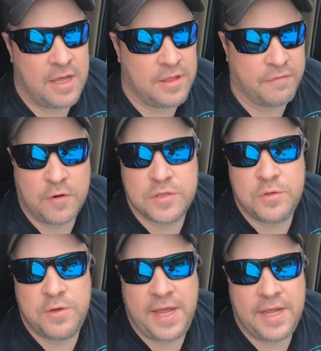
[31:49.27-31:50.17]
The first
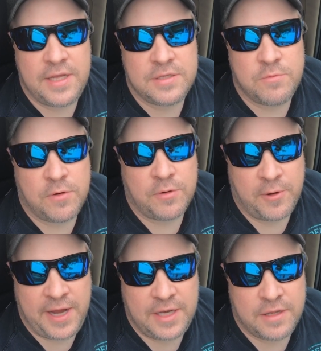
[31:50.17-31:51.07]
2 days were
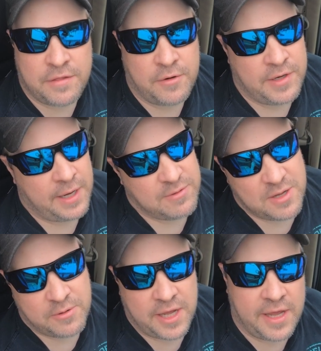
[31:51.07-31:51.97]
great. The 3rd day was
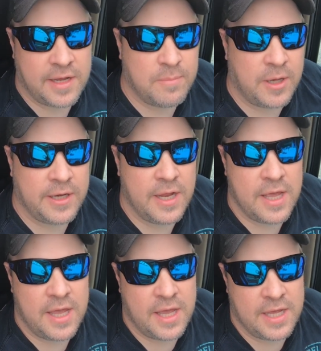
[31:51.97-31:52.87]
okay, but
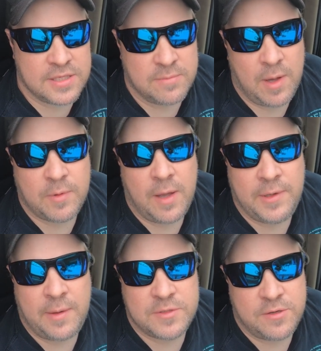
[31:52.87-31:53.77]
in some
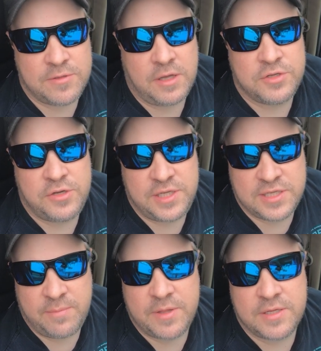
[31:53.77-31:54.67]
upcoming episodes I'll show you
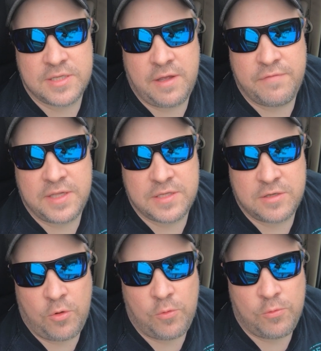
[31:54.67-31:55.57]
some of the stuff that
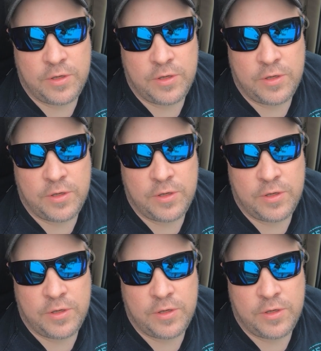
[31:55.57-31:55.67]
sold.